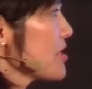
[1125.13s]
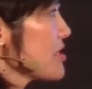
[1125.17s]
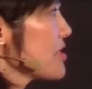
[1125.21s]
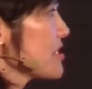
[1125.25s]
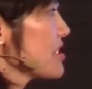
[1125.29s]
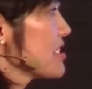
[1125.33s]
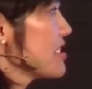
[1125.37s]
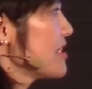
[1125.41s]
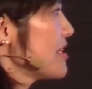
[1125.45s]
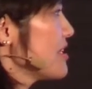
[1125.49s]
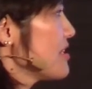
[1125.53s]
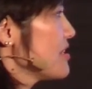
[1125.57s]

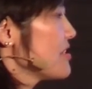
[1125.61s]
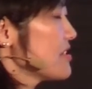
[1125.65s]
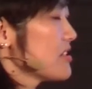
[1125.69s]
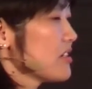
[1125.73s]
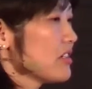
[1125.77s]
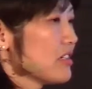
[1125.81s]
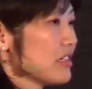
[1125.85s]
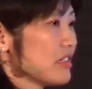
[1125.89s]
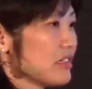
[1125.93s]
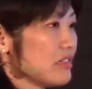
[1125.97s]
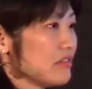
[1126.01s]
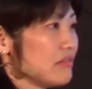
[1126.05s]
Because the
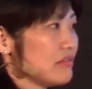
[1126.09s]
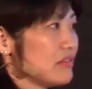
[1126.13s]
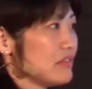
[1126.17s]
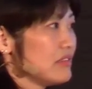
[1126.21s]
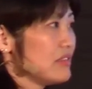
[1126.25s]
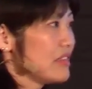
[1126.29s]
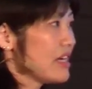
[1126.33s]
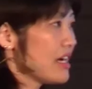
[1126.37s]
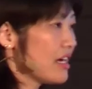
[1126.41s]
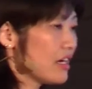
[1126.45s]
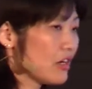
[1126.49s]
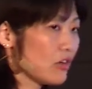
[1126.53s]
things are
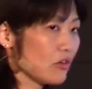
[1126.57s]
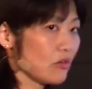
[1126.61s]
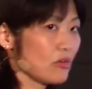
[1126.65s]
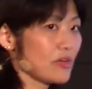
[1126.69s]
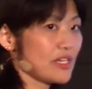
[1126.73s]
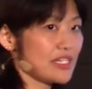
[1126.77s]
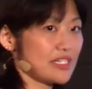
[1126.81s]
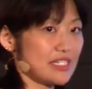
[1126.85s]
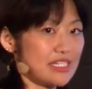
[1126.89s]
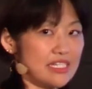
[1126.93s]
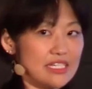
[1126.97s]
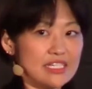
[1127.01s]

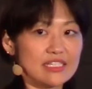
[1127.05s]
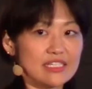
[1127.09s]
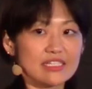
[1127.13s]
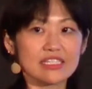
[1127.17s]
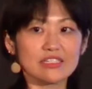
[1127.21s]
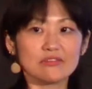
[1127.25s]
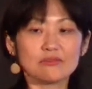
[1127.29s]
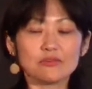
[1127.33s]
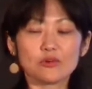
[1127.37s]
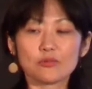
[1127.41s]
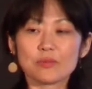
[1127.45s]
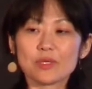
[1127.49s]
not always
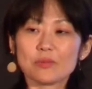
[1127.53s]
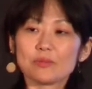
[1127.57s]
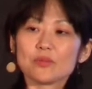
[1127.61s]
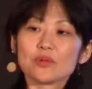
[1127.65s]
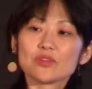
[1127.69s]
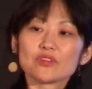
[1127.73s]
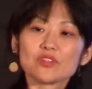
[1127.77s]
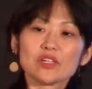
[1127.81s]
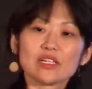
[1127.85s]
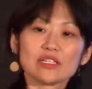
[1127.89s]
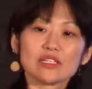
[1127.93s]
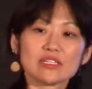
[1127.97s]
easy for
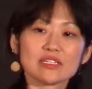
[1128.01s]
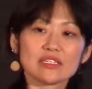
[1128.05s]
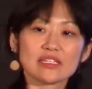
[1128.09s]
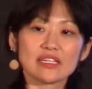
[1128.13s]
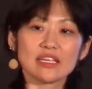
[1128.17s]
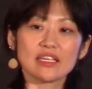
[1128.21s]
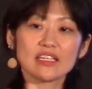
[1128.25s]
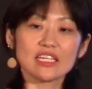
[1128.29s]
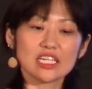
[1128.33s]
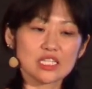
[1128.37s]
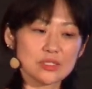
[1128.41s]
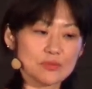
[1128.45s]
people to
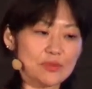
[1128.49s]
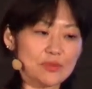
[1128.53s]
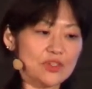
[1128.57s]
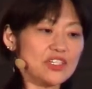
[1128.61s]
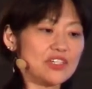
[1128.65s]
understand,